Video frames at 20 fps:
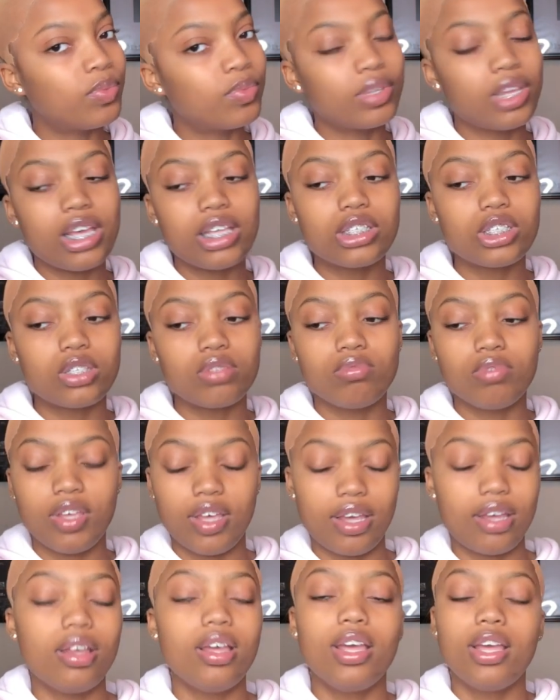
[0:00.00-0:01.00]
It's,
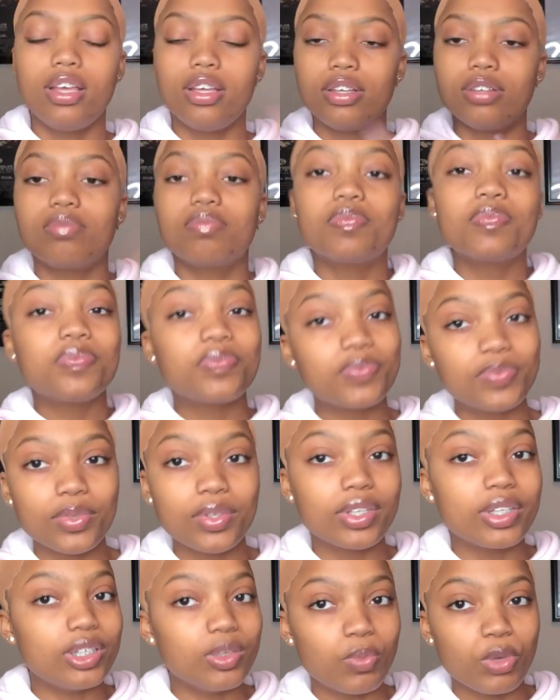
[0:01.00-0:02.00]
yeah.
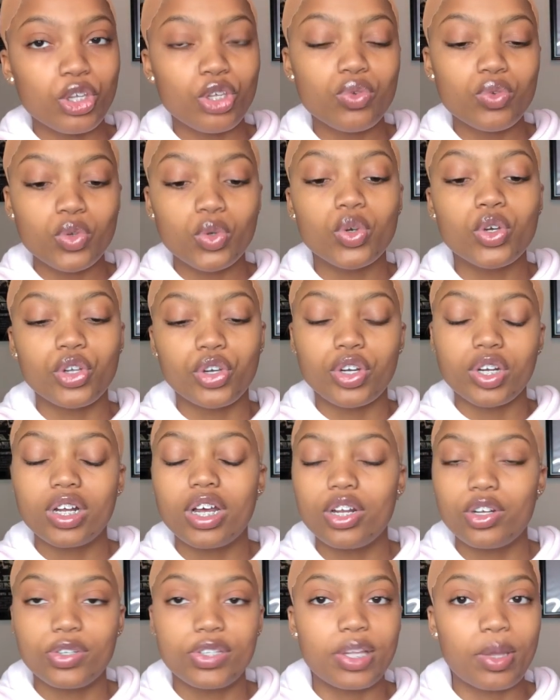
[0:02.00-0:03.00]
When you do it, you're going to
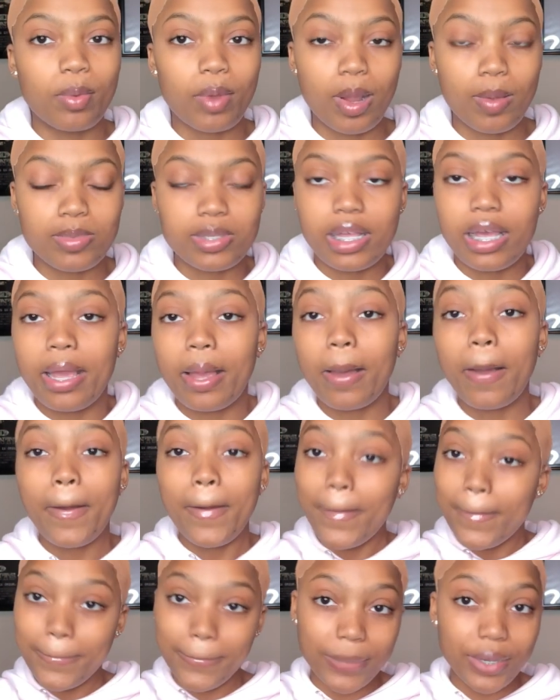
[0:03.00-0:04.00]
understand what I'm saying.
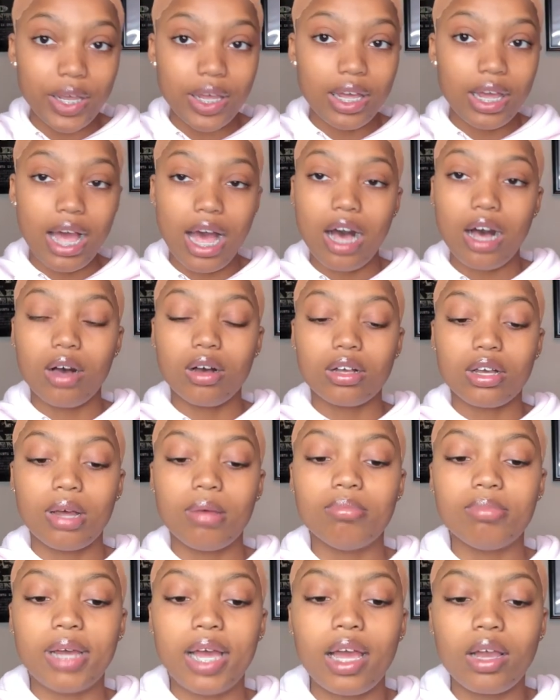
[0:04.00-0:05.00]
But I'll
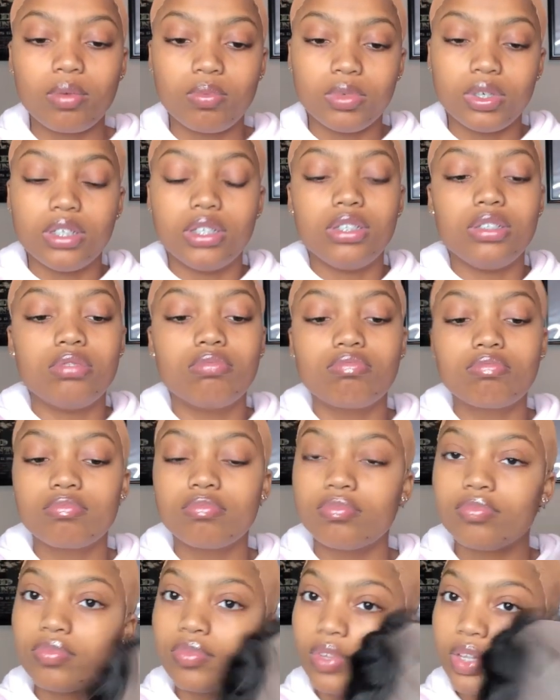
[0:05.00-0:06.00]
come back when
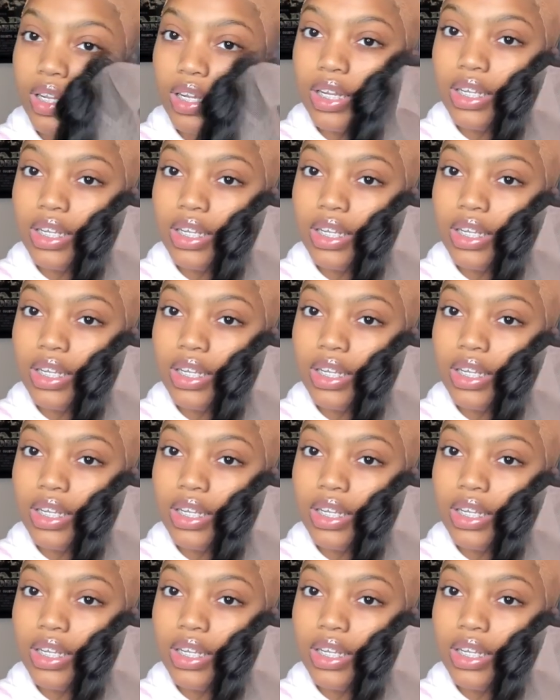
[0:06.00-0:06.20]
the